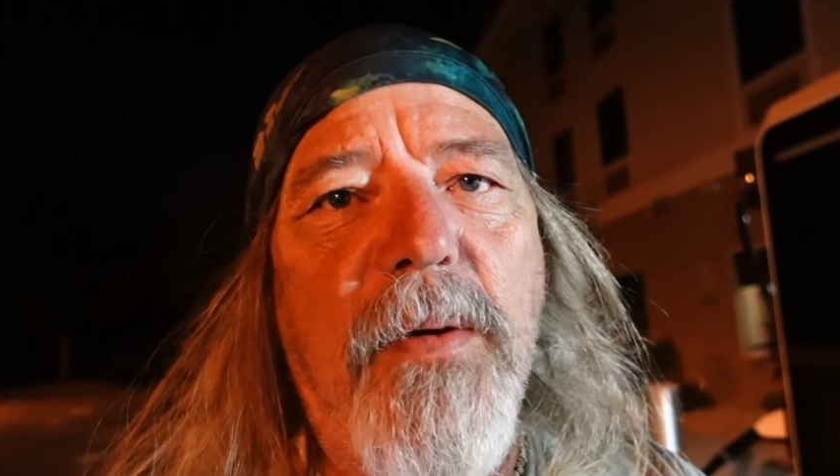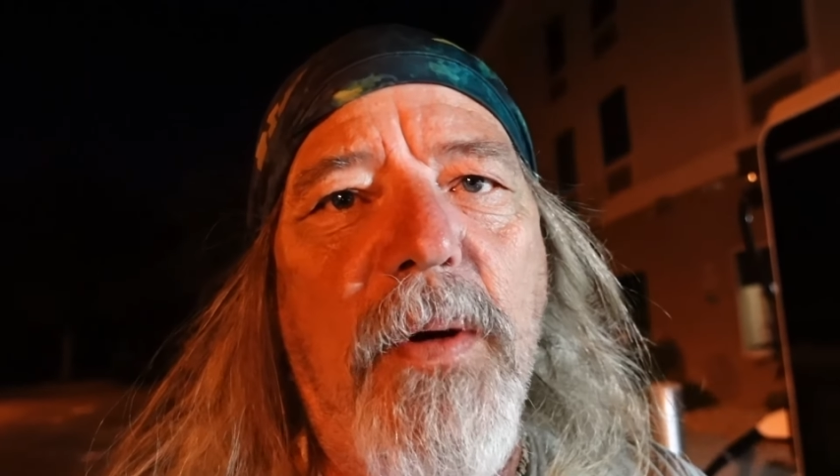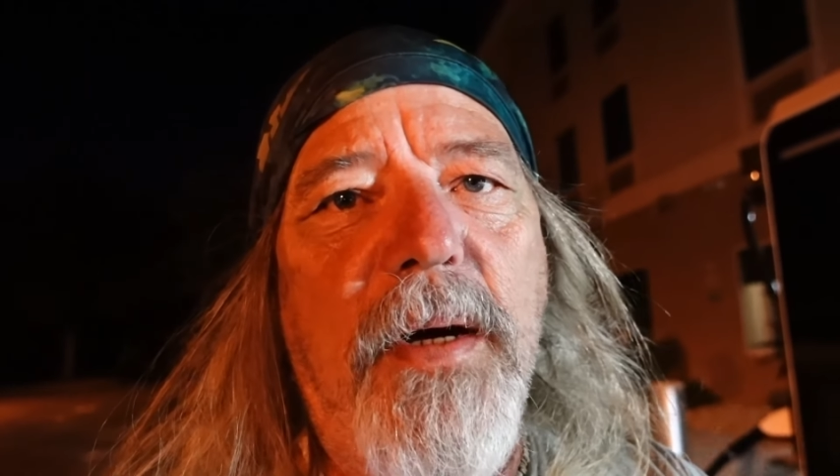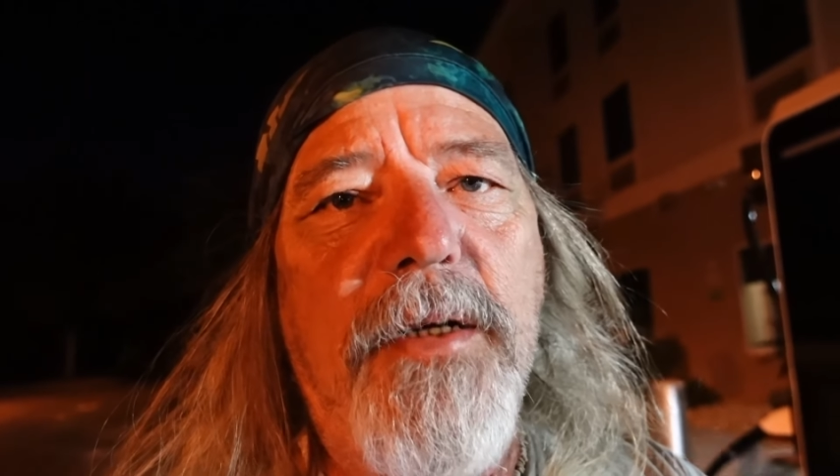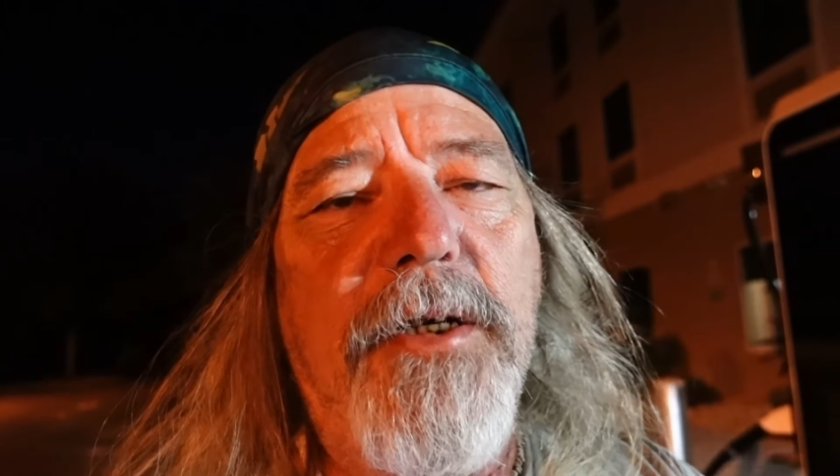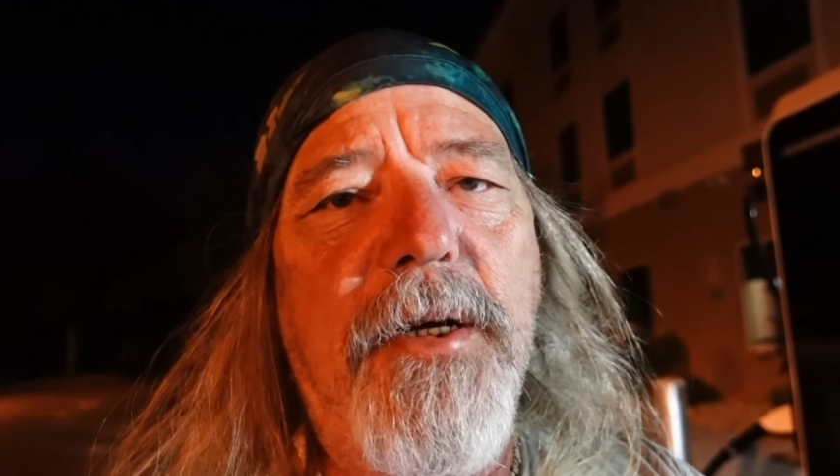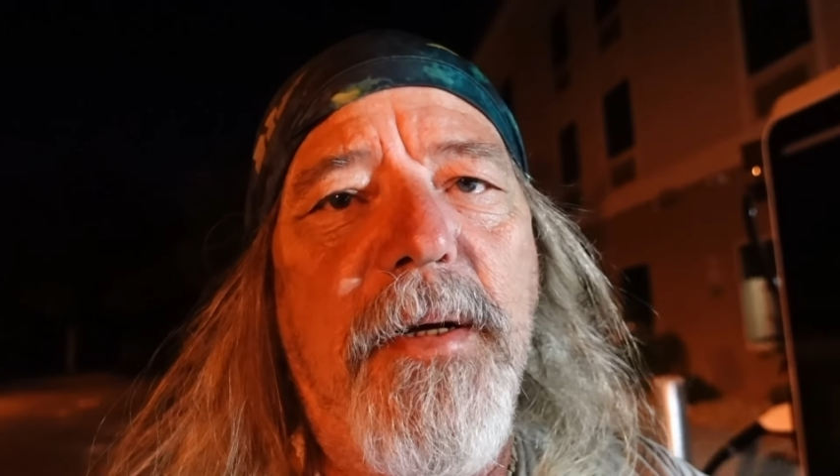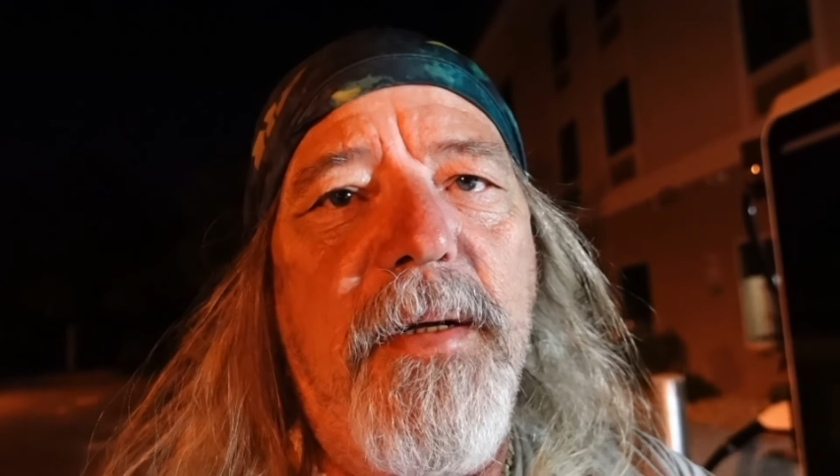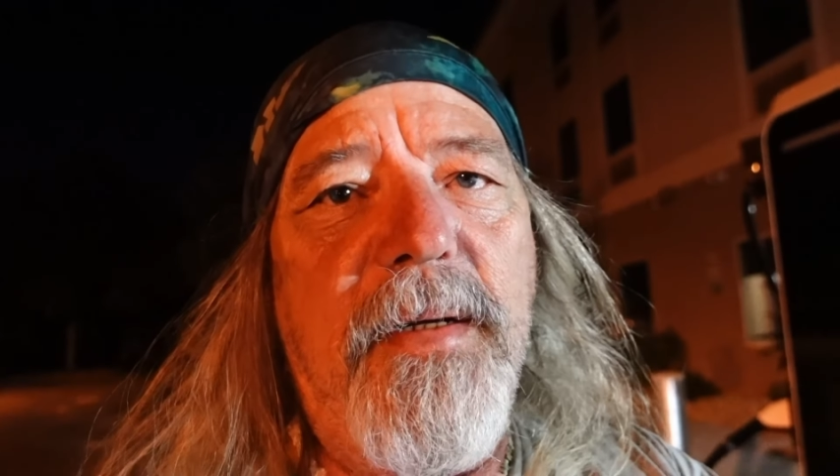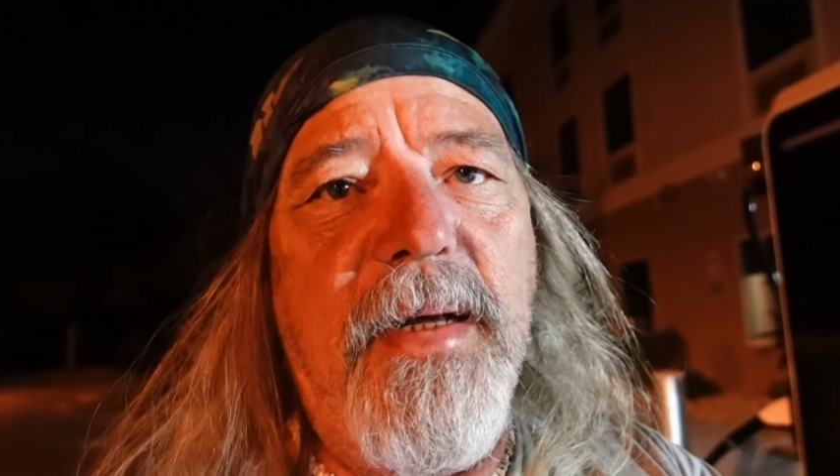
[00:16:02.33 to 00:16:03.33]
garage
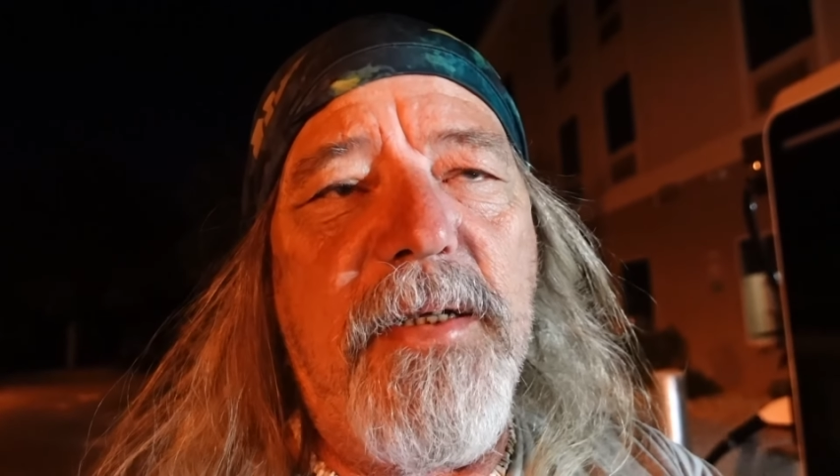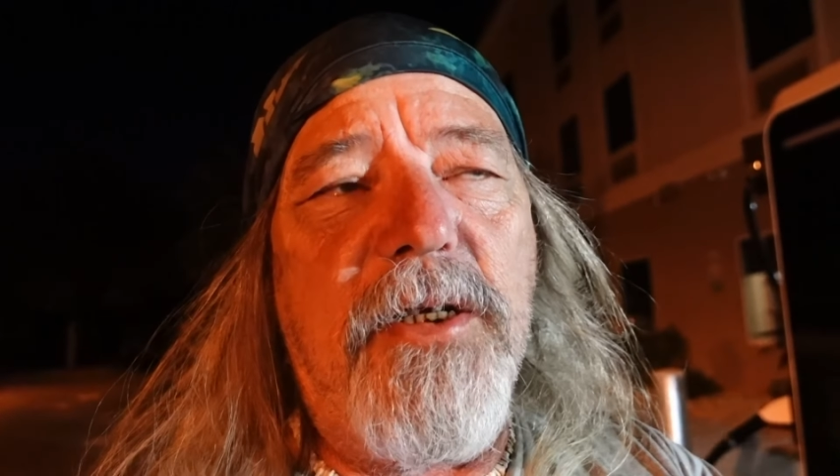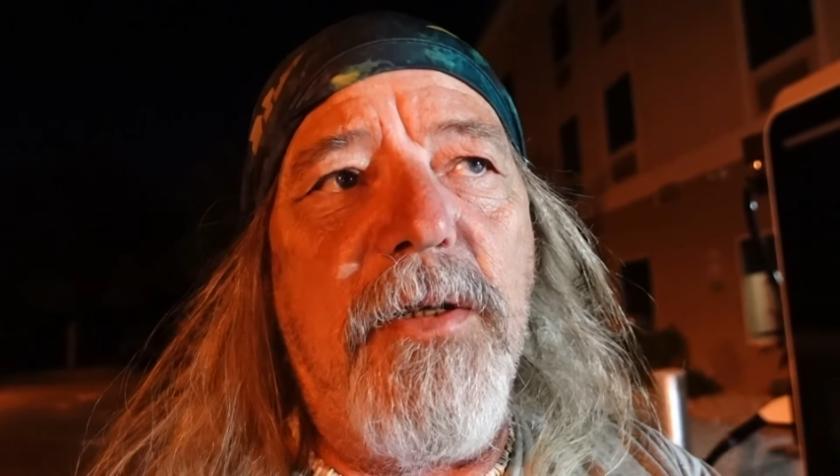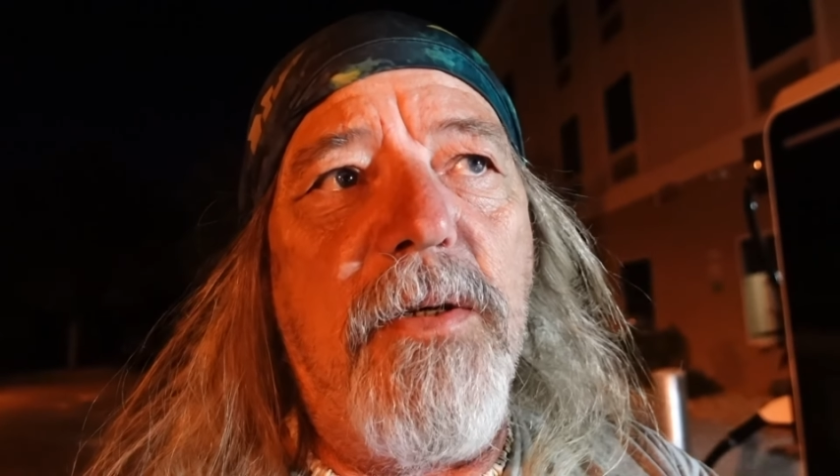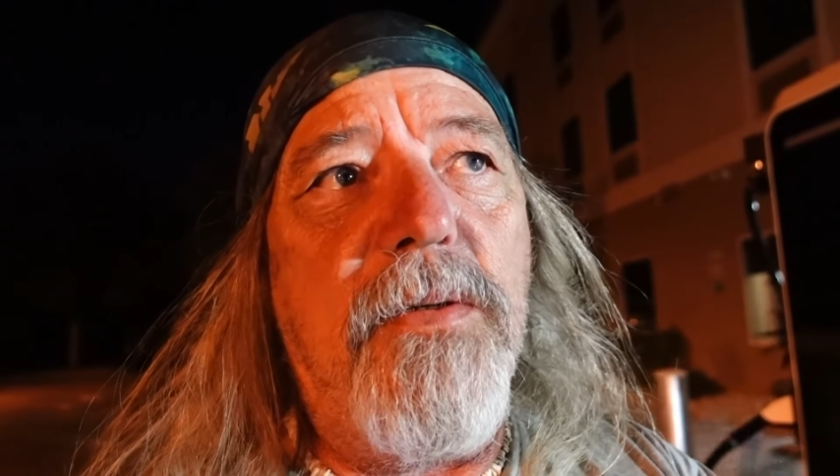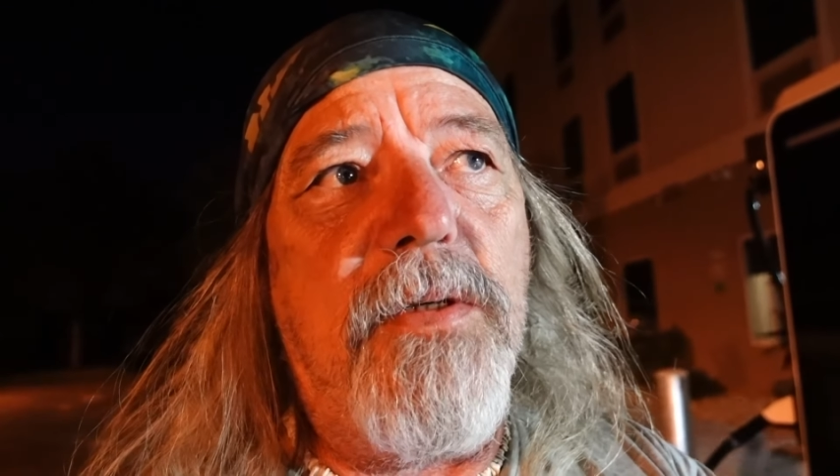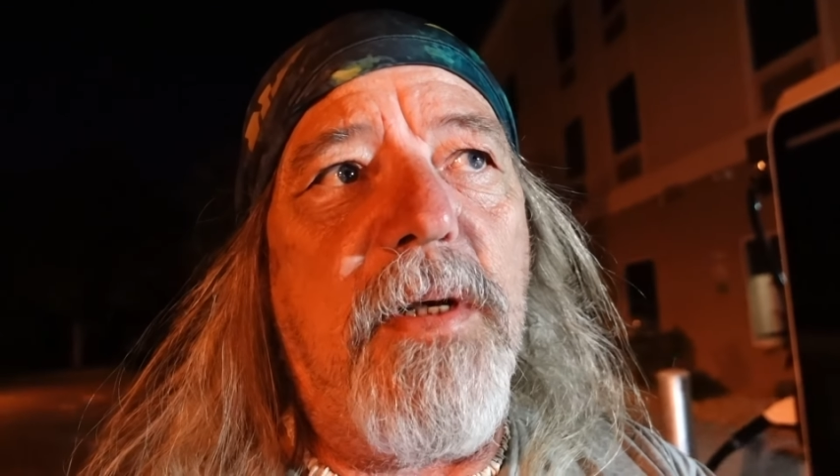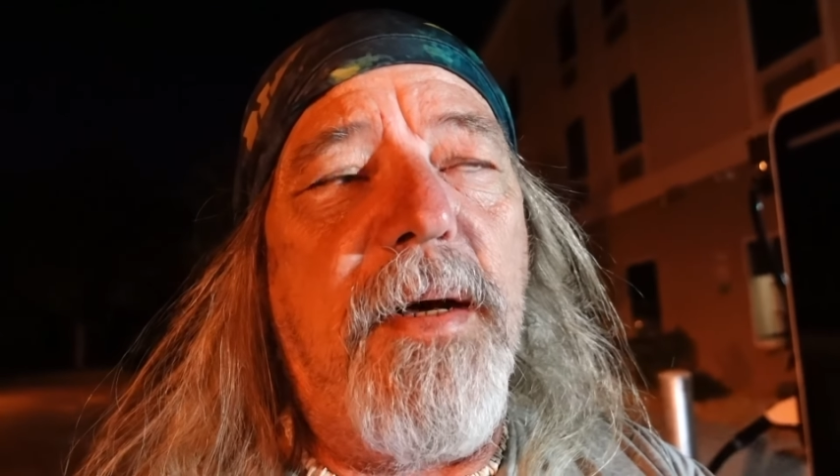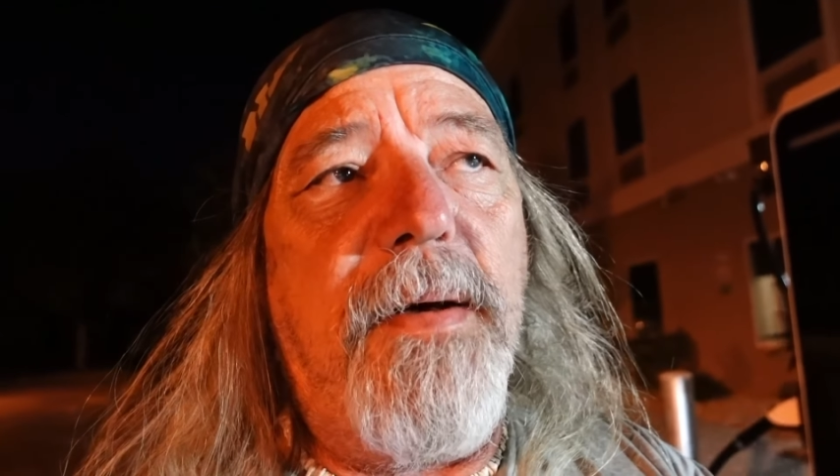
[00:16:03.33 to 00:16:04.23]
next to those